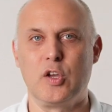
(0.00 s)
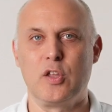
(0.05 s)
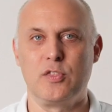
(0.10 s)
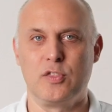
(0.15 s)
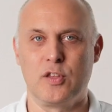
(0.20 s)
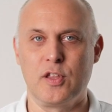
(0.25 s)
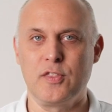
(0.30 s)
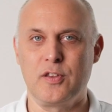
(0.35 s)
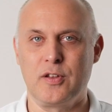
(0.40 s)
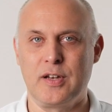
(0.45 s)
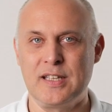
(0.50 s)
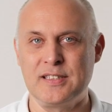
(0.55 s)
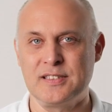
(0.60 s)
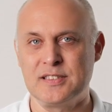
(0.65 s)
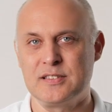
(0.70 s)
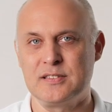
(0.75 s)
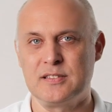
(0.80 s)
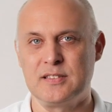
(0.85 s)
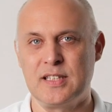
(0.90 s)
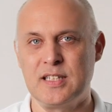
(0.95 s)

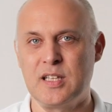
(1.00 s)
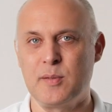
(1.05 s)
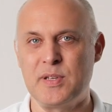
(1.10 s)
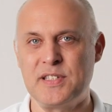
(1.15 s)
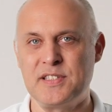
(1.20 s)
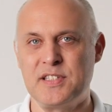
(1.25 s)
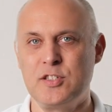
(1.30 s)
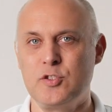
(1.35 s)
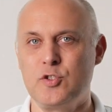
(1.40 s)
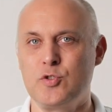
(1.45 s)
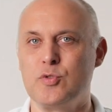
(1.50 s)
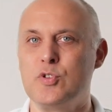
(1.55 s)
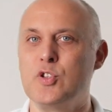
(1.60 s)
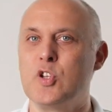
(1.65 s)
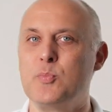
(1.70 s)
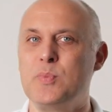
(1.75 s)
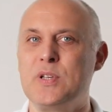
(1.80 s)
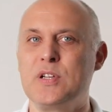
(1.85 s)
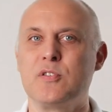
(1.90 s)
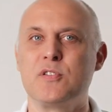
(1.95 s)
Nonetheless, databases should
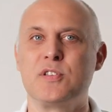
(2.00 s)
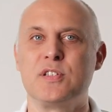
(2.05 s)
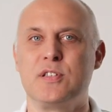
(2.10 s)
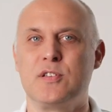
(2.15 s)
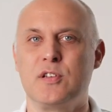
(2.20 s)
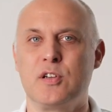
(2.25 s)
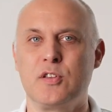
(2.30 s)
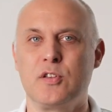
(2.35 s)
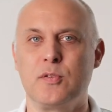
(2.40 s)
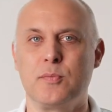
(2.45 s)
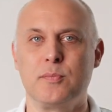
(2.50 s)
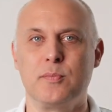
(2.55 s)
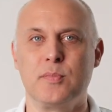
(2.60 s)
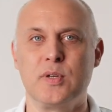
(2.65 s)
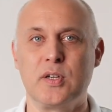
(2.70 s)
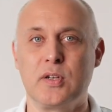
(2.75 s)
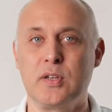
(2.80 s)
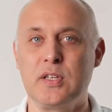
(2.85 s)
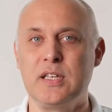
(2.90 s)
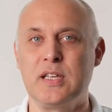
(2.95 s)
not be considered
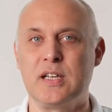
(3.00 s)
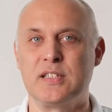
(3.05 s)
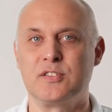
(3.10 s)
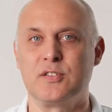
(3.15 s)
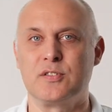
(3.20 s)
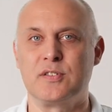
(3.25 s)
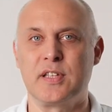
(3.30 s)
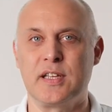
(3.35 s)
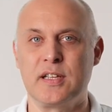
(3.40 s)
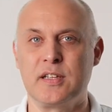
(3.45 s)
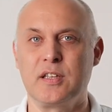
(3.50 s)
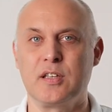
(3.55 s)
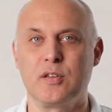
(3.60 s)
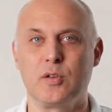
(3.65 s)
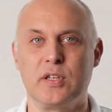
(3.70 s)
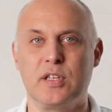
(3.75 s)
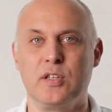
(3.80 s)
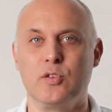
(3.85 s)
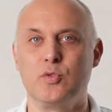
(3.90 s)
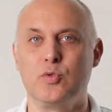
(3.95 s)
merely as a tank
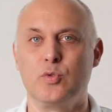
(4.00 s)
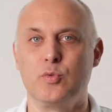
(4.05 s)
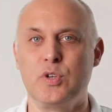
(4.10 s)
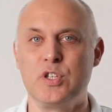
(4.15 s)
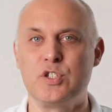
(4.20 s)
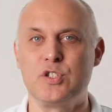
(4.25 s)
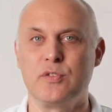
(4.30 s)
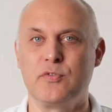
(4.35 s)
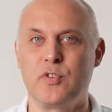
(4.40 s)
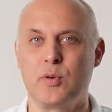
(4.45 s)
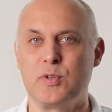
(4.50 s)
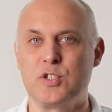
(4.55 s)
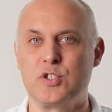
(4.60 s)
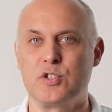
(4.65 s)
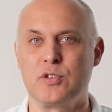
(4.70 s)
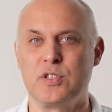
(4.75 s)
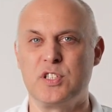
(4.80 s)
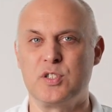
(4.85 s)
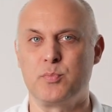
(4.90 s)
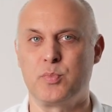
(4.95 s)
into which
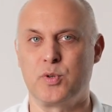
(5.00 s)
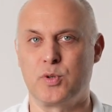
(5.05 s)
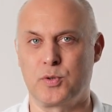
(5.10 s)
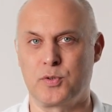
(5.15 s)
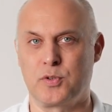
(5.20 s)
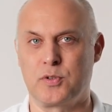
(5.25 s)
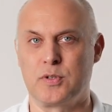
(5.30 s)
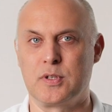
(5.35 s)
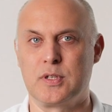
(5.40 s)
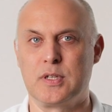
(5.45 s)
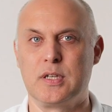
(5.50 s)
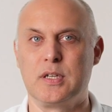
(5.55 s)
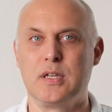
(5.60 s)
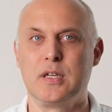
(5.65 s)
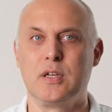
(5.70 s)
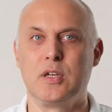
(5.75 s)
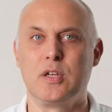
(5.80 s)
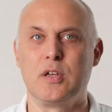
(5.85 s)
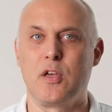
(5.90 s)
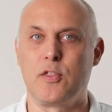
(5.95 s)
information is poured.
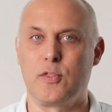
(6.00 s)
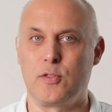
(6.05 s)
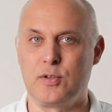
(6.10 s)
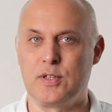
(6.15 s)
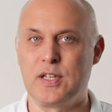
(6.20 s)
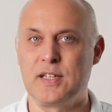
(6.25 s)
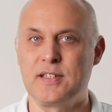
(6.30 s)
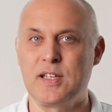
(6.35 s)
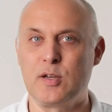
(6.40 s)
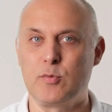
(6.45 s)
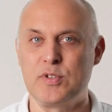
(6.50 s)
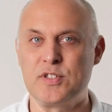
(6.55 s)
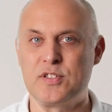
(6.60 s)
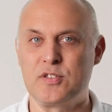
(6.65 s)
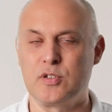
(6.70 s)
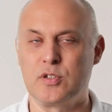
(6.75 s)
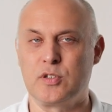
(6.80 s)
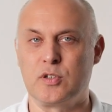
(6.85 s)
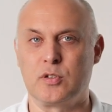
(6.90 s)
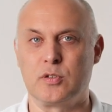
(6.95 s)
The data we
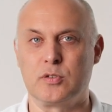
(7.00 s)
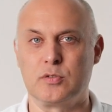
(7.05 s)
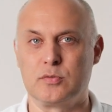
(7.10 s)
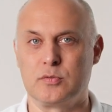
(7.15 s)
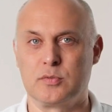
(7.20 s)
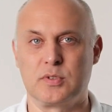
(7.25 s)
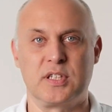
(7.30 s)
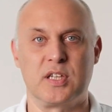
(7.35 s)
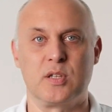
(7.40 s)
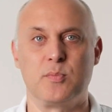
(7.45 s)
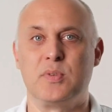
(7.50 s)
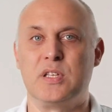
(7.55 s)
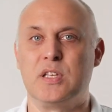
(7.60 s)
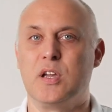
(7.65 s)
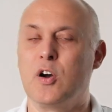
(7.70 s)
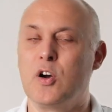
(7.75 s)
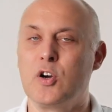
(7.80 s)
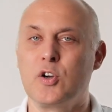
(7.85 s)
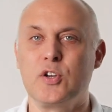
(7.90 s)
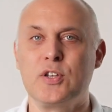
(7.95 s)
store can be
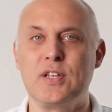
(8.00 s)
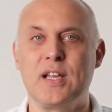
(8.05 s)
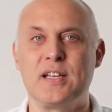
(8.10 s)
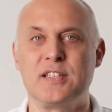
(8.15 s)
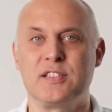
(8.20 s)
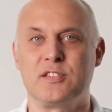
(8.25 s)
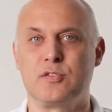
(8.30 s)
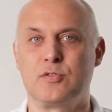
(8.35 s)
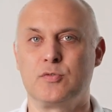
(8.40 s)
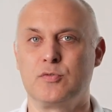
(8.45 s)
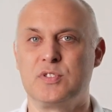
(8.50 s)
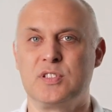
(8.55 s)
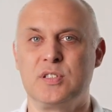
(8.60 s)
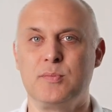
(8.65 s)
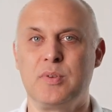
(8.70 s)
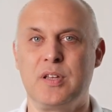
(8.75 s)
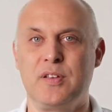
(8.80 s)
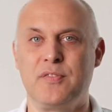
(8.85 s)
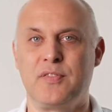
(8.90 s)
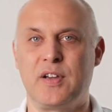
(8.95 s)
organized to
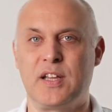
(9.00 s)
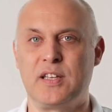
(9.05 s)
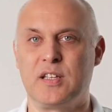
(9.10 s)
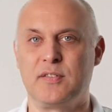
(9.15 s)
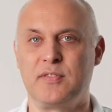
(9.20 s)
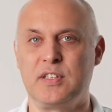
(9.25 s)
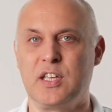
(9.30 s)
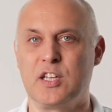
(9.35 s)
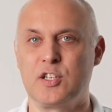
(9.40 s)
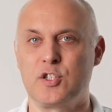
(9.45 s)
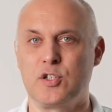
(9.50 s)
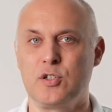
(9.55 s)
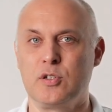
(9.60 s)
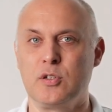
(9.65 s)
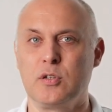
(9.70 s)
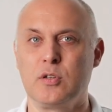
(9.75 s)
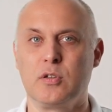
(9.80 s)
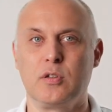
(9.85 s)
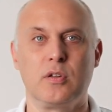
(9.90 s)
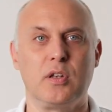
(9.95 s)
simplify
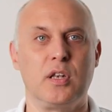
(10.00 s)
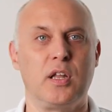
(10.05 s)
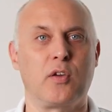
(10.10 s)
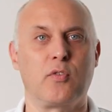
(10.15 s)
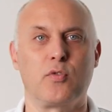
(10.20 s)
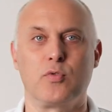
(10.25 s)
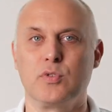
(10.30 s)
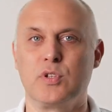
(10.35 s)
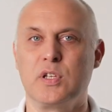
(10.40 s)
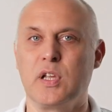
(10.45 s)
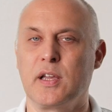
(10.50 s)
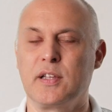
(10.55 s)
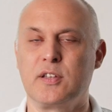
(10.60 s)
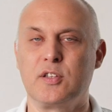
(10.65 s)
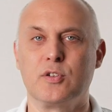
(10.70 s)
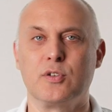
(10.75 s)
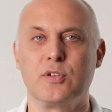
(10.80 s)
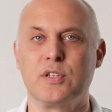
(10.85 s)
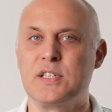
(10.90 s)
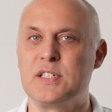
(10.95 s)
navigation, like through
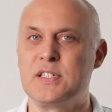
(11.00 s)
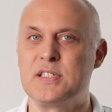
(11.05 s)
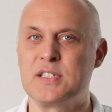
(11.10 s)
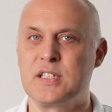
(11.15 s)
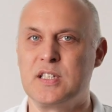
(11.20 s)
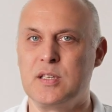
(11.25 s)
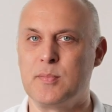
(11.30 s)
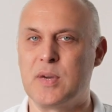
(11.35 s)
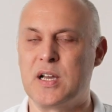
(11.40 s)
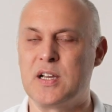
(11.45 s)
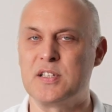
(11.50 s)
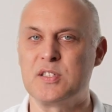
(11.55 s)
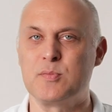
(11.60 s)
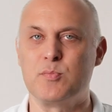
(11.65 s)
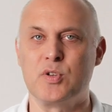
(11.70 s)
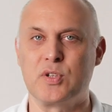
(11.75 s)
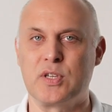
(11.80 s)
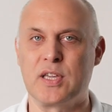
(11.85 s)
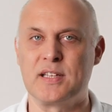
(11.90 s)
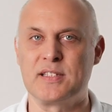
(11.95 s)
directories, schemas,
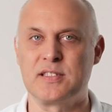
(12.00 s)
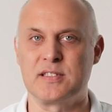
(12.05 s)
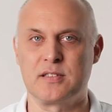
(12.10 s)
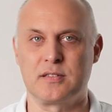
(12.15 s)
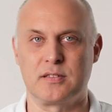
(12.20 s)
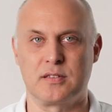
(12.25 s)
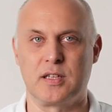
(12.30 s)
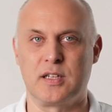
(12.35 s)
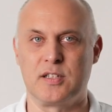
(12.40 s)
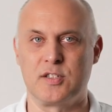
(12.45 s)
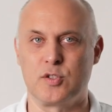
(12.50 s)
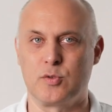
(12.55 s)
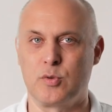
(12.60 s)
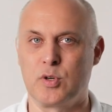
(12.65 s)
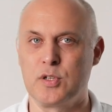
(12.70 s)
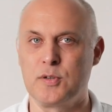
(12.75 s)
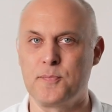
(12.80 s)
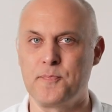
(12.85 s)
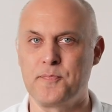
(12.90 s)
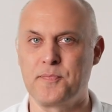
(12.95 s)
buckets, and so
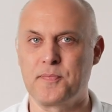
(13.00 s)
on,